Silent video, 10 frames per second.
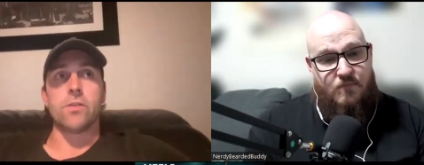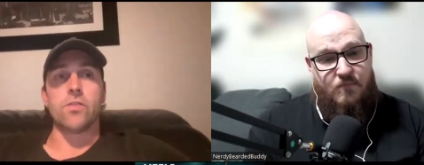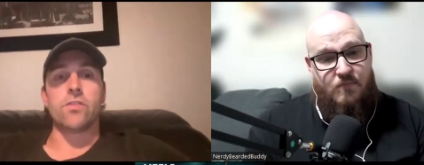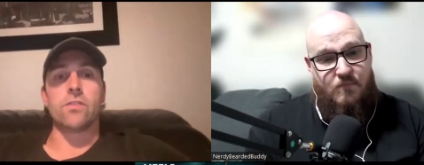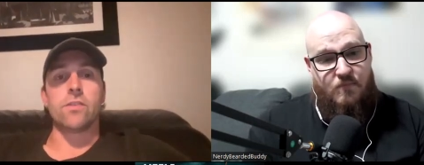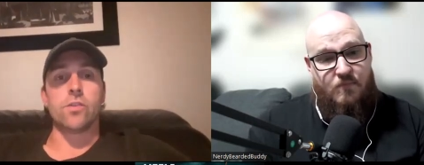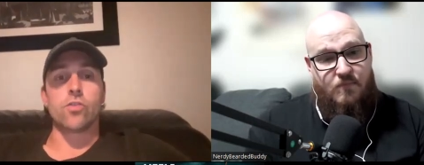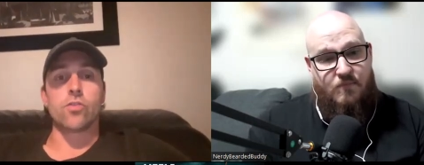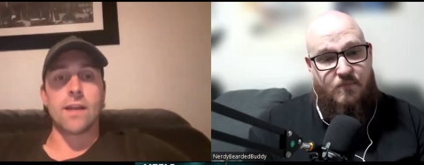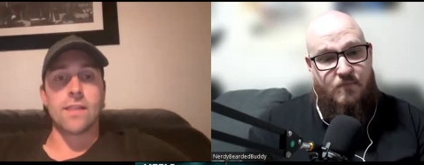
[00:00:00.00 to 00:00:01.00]
Speaker 1: you you
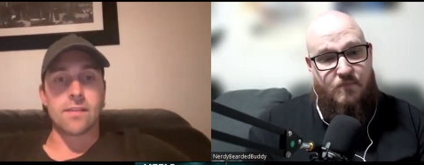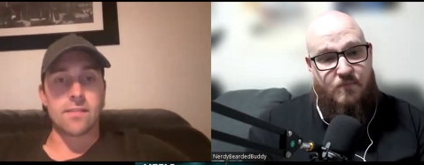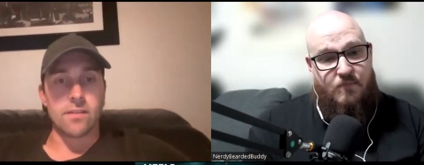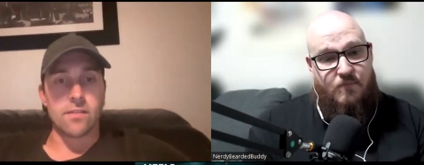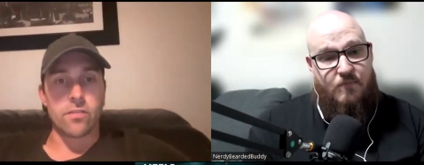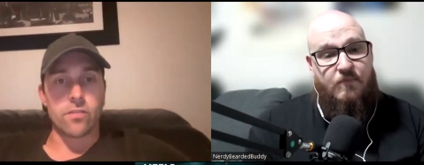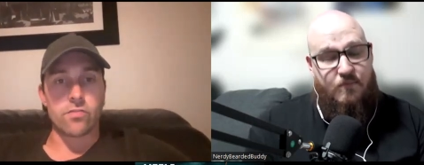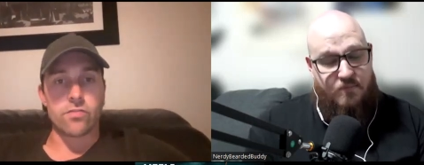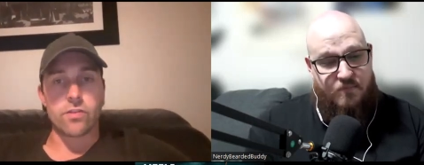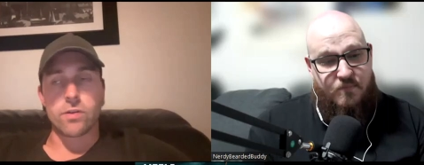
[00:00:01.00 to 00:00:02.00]
create that sense of
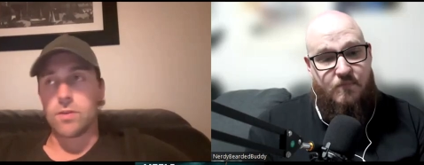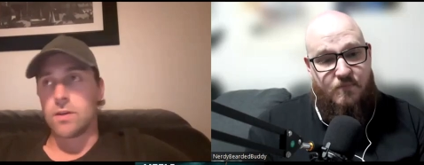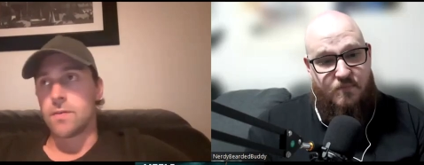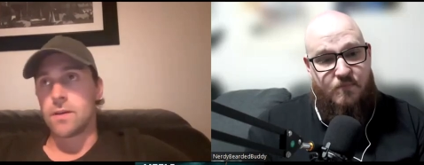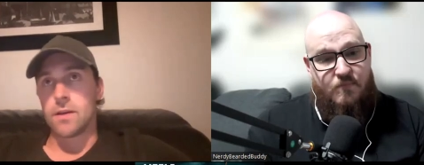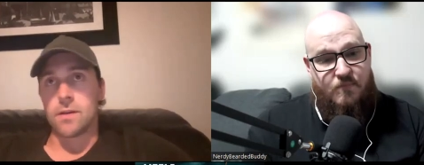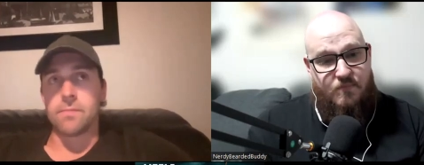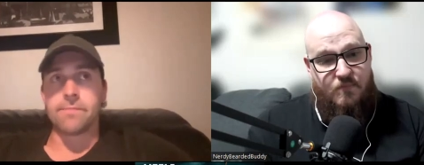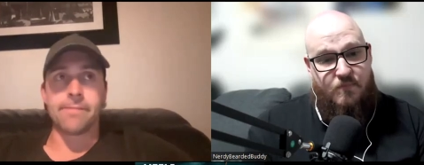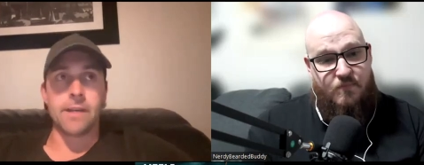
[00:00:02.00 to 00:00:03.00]
claustrophobia,
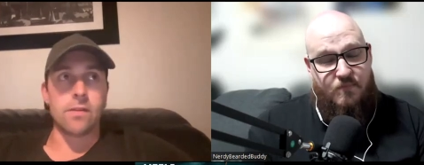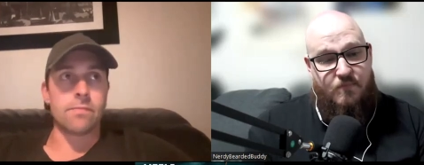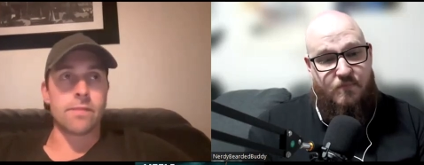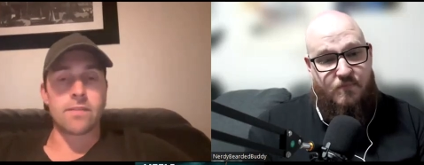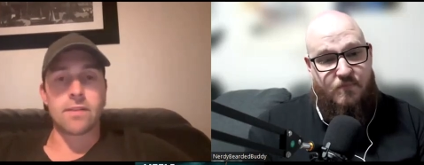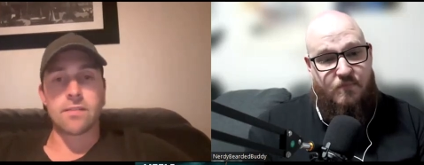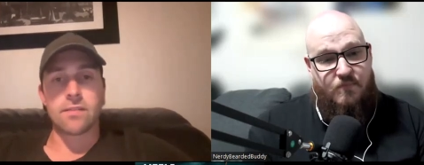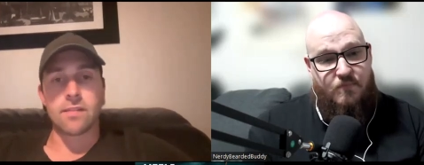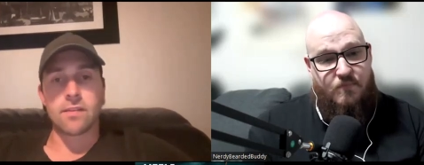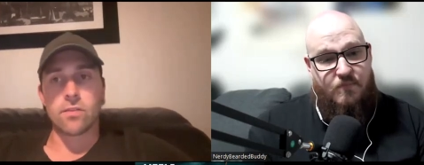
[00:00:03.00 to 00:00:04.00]
um, you know that's
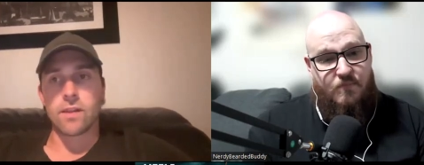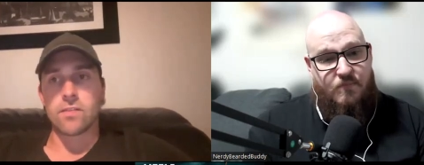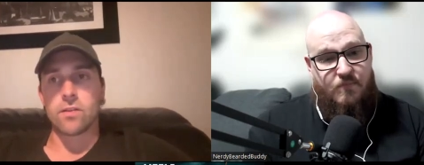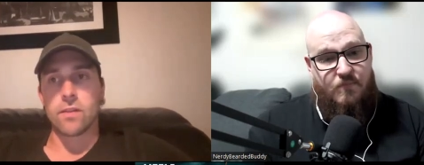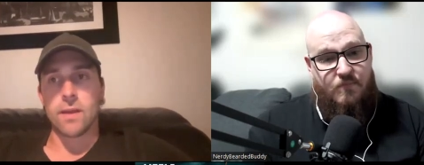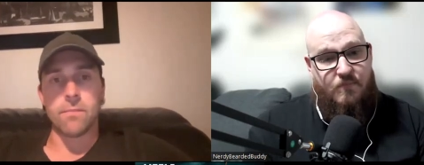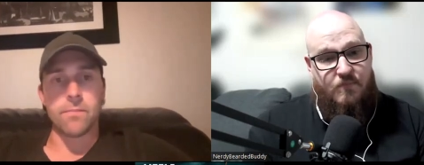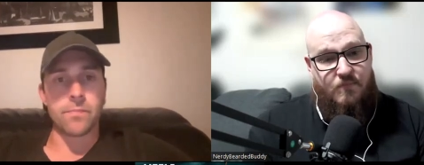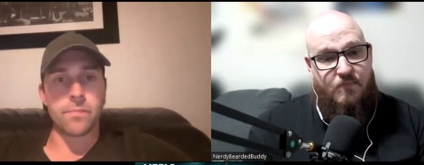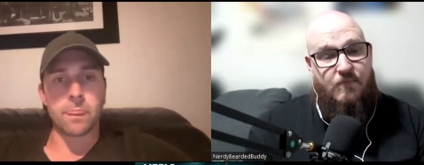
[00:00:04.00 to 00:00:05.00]
that's that's on, that's on
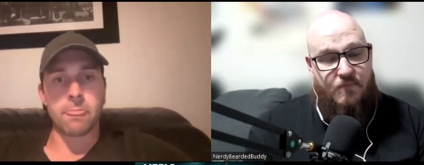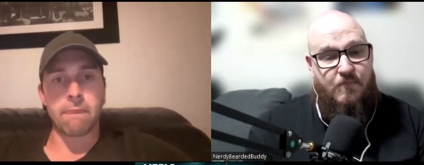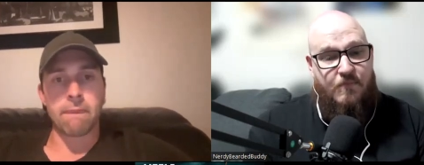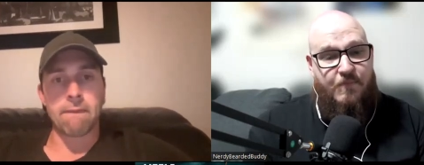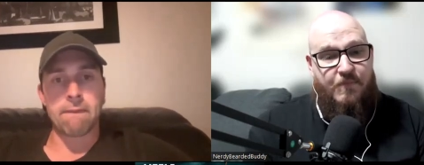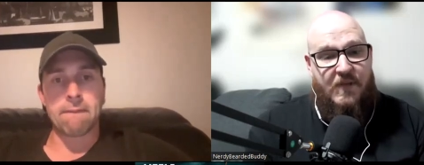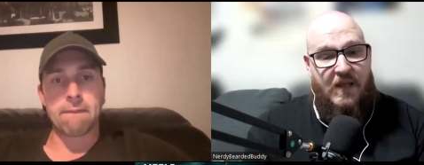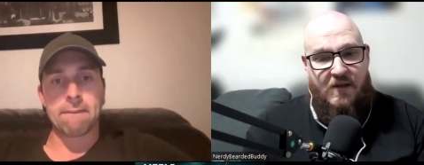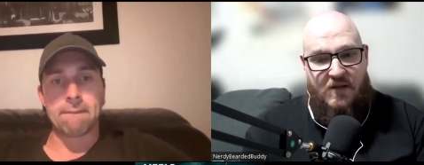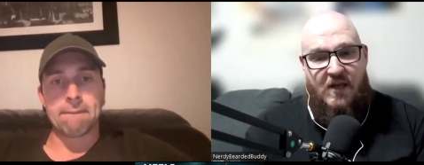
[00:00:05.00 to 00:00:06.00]
them.
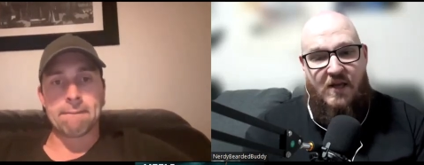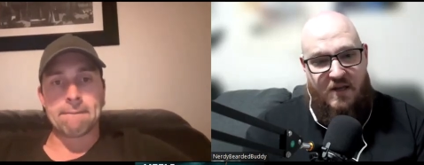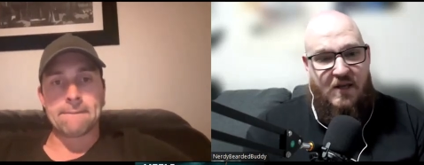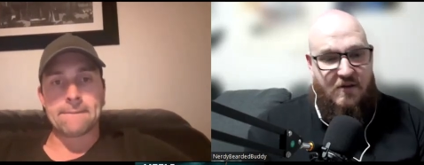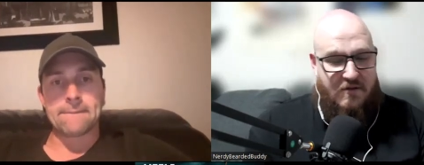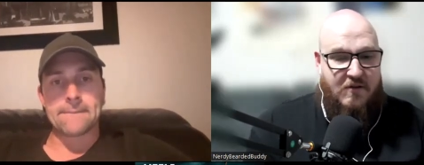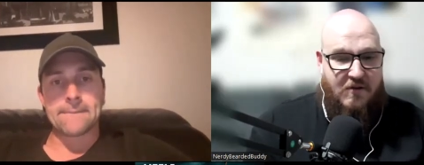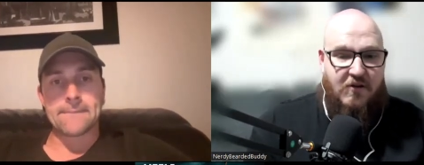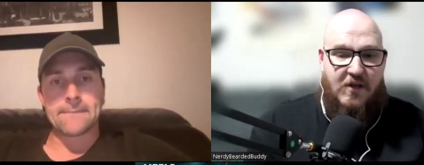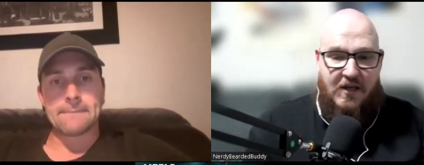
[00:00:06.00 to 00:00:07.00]
Speaker 2: Yeah, yeah.
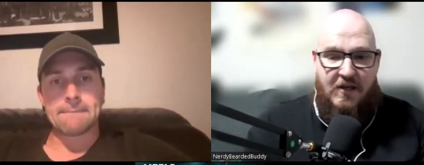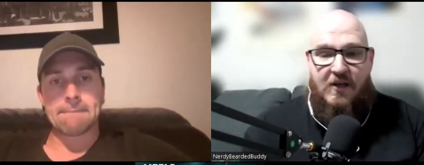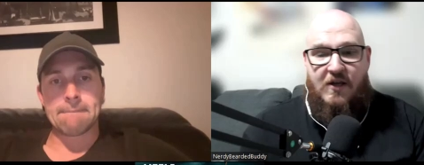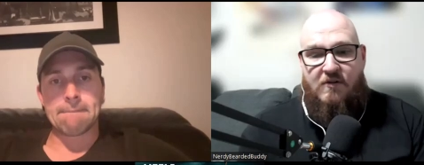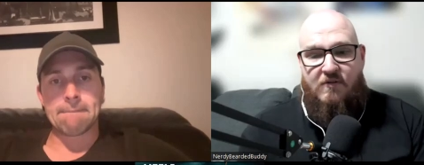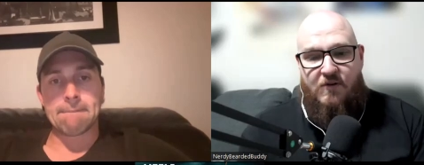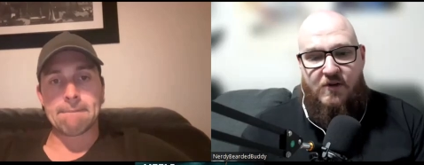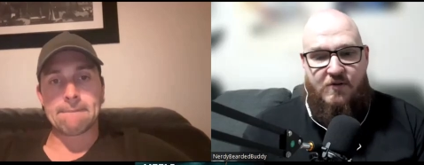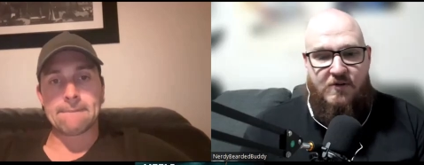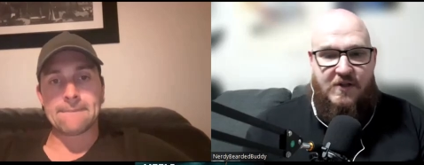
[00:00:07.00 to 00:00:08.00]
Okay.
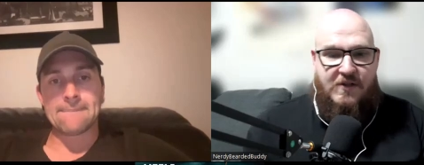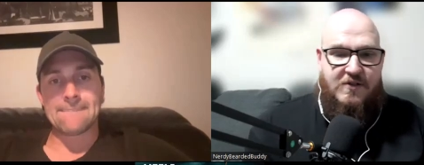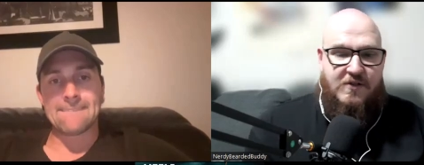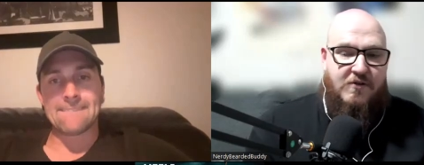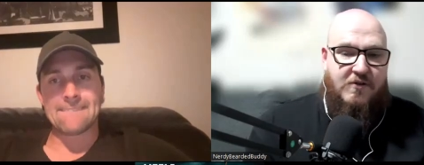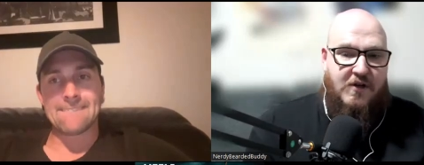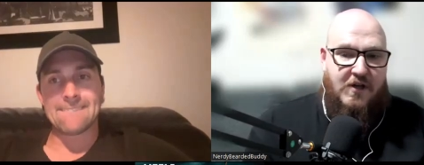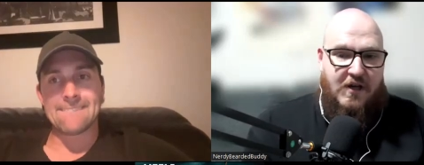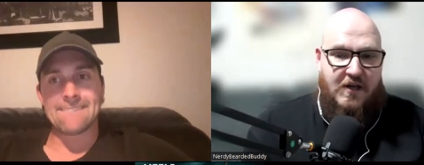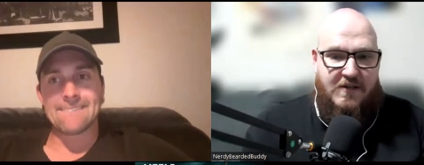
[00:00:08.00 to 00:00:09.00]
Very interesting. So
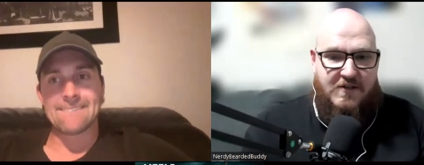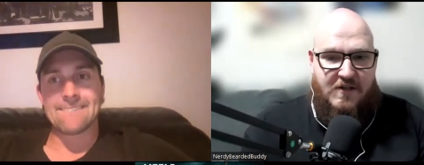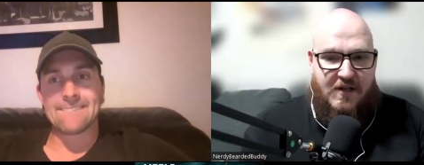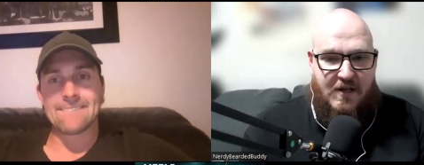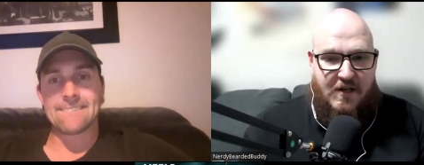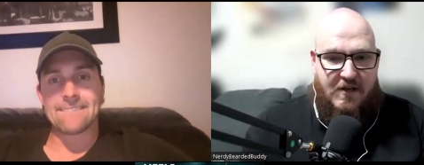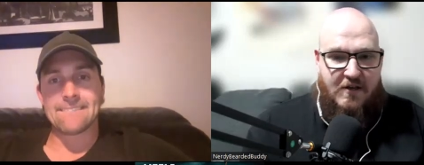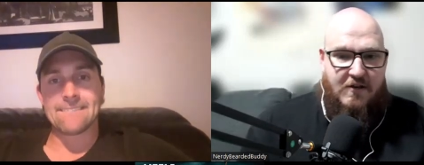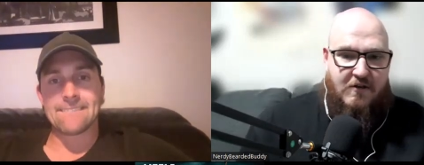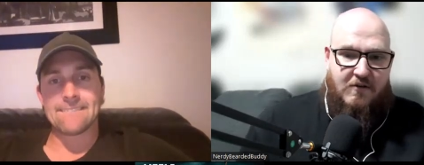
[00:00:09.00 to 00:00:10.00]
I guess
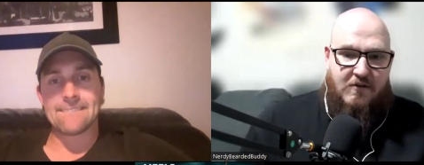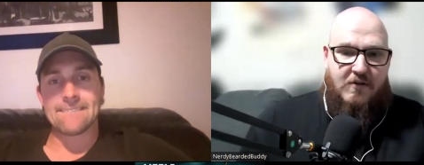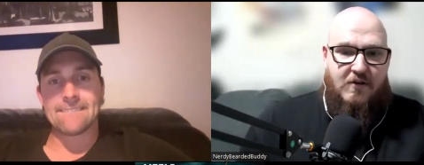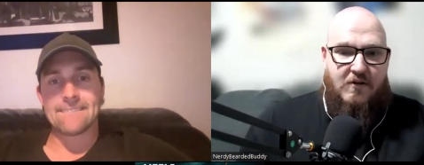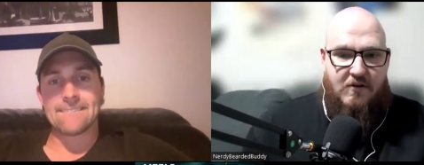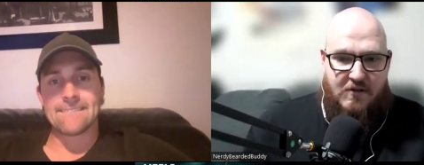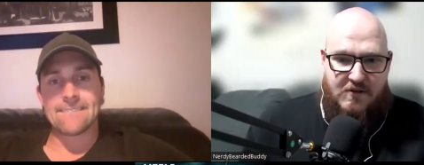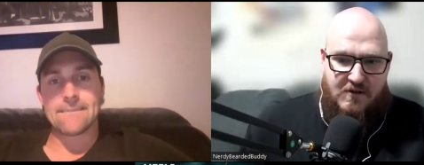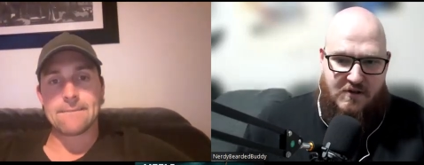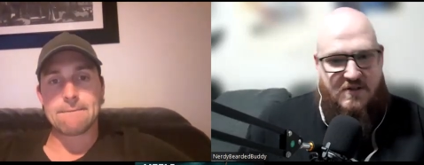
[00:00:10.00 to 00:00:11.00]
uh
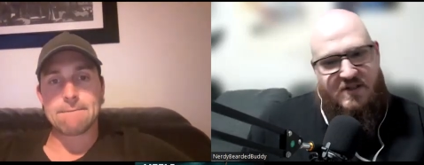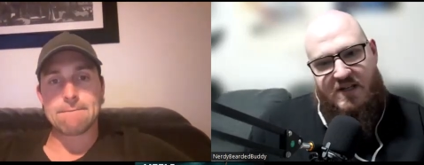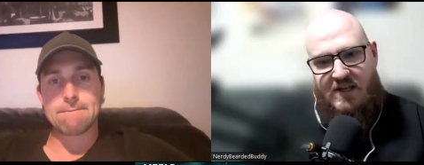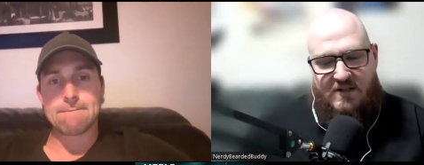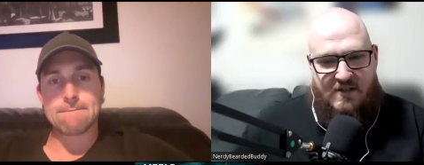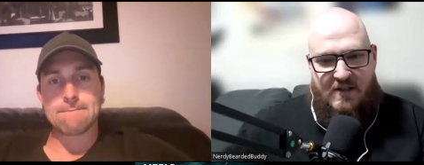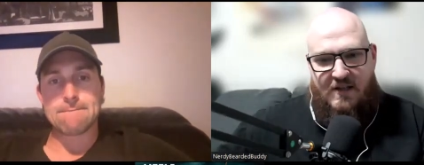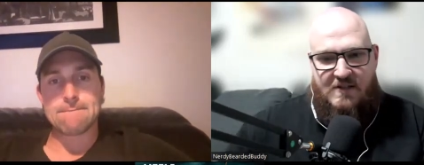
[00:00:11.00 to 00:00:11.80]
sticking to the I